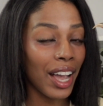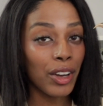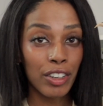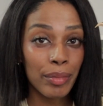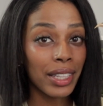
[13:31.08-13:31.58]
I
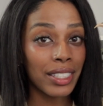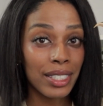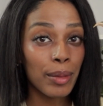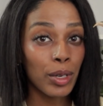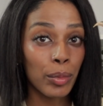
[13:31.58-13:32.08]
could have made this
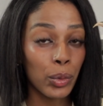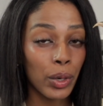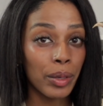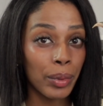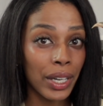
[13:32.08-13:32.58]
tip number
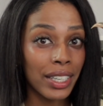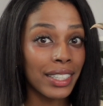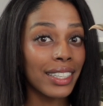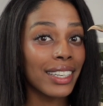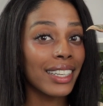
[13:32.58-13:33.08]
1, but
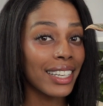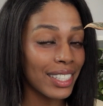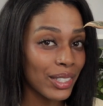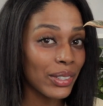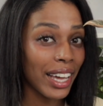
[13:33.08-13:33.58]

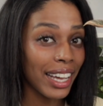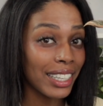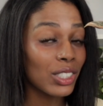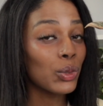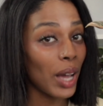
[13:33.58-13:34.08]
it's
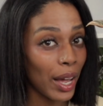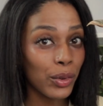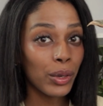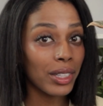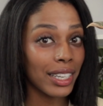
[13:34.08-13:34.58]
okay to add
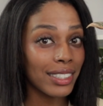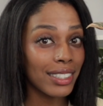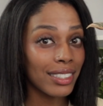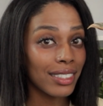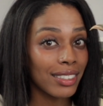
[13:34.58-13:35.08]
grow lights.
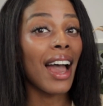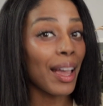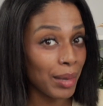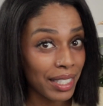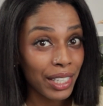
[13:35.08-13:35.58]

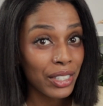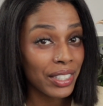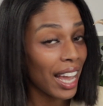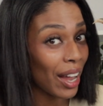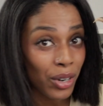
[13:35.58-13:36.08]
I mean,
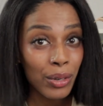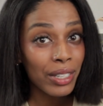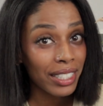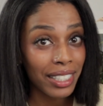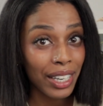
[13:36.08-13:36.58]
seriously, I don't know who
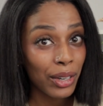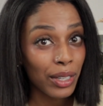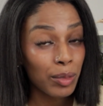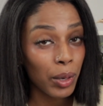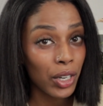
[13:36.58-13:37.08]
needs to hear
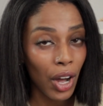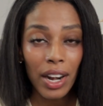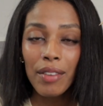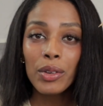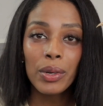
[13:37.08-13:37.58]
this, but not
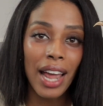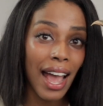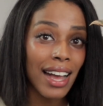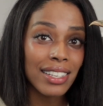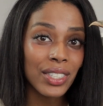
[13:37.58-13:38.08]
everyone
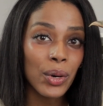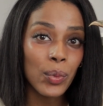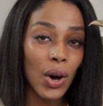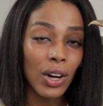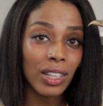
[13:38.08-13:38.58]
has a
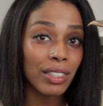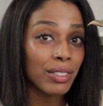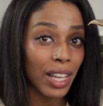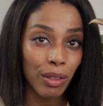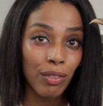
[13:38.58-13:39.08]
wall of
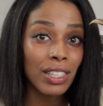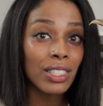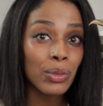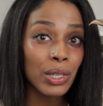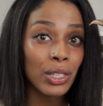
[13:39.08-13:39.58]

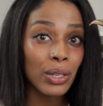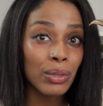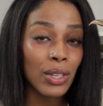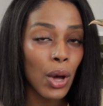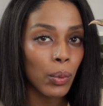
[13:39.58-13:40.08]
south-facing
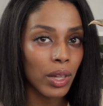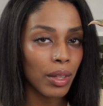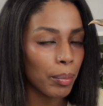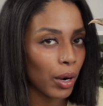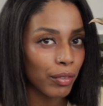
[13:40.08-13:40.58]
windows with
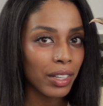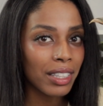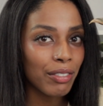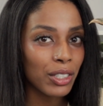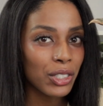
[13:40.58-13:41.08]

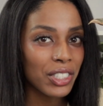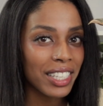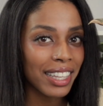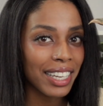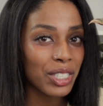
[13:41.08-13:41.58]
perfectly filtered
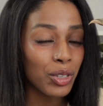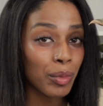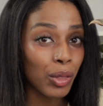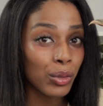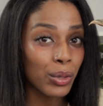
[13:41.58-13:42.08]
sunlight
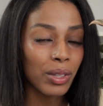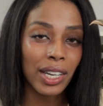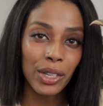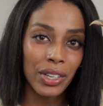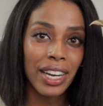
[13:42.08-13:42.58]
streaming through
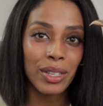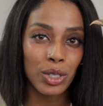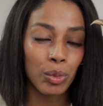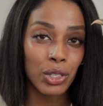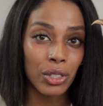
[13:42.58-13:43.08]
like a greenhouse
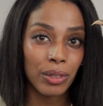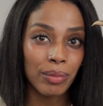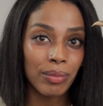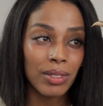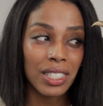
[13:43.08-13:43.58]
commercial.
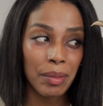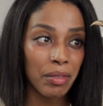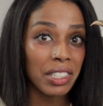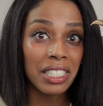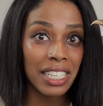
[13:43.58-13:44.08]
Some
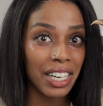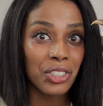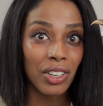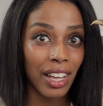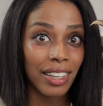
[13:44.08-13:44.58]
of us need
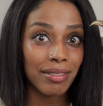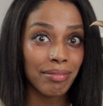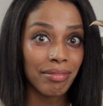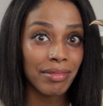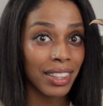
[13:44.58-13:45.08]
extra light,
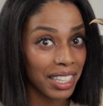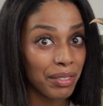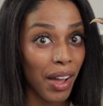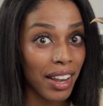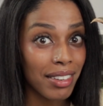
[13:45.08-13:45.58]
and that's
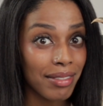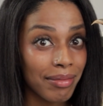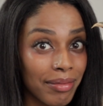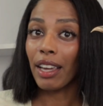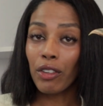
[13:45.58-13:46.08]
fine.
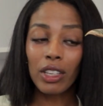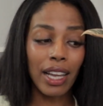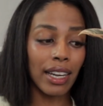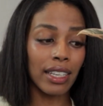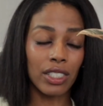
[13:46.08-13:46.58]
If your
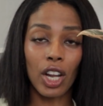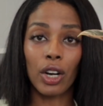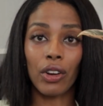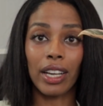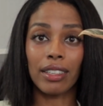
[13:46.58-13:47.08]
lighting is
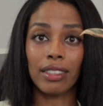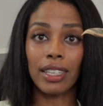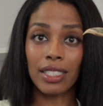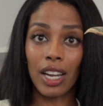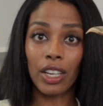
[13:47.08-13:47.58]
not great,
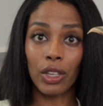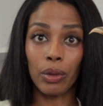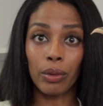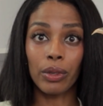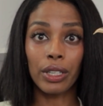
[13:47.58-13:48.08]
it's not
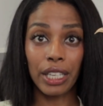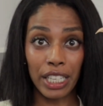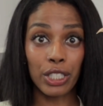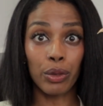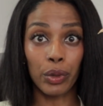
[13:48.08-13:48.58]
you,
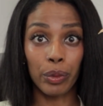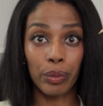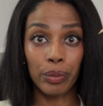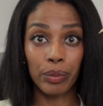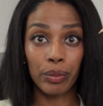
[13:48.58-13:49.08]
it's the room.
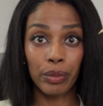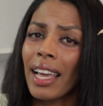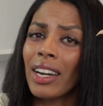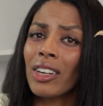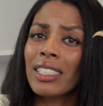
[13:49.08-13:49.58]

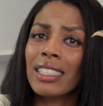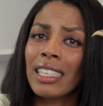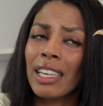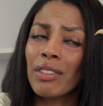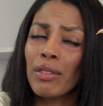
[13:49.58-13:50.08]
And
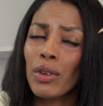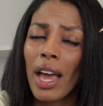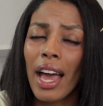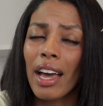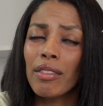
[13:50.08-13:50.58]
honestly, even if you
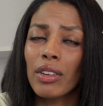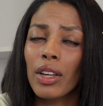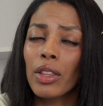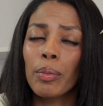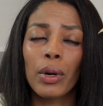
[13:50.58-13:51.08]
have
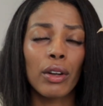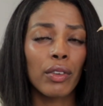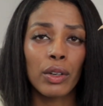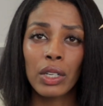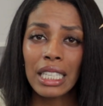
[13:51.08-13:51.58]
the
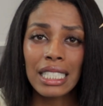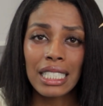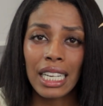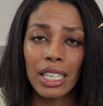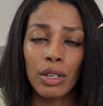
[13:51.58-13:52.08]
perfect real
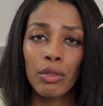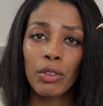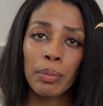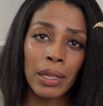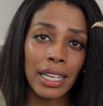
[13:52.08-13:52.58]
estate
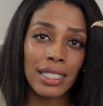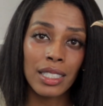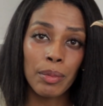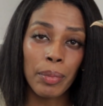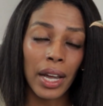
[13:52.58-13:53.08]
for
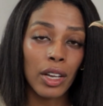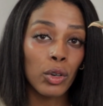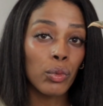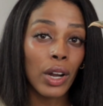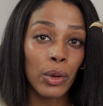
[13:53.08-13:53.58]
plants by a
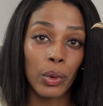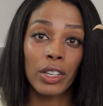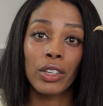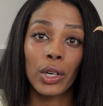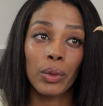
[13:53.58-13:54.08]
great
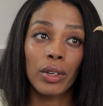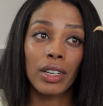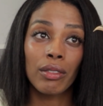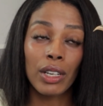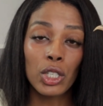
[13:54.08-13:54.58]
window,
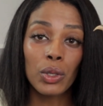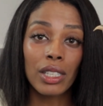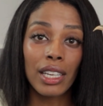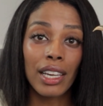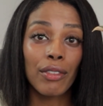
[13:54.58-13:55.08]

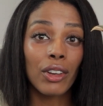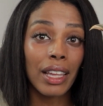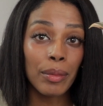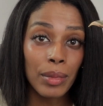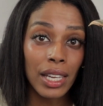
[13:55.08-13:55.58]
eventually, if you're
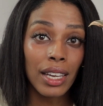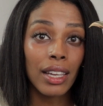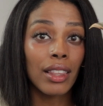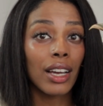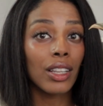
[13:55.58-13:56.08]
like me
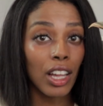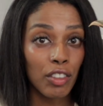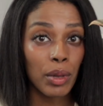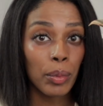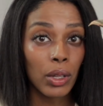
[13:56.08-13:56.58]
and like a lot
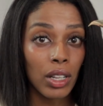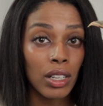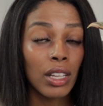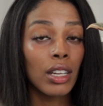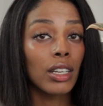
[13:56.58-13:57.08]
of people,
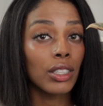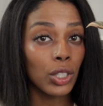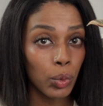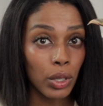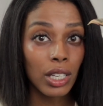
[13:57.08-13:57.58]

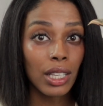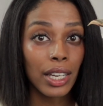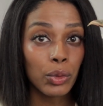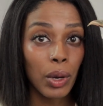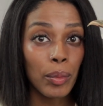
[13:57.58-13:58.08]
you will
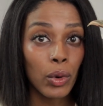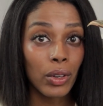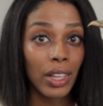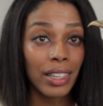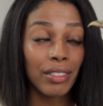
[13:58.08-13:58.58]
collect way more
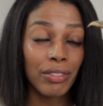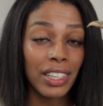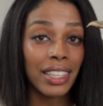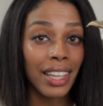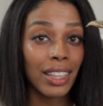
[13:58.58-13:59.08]
than can
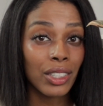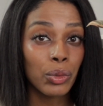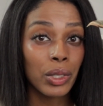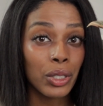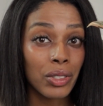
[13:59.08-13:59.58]
fit in that little
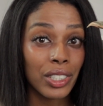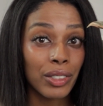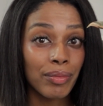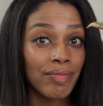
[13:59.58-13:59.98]
windowsill.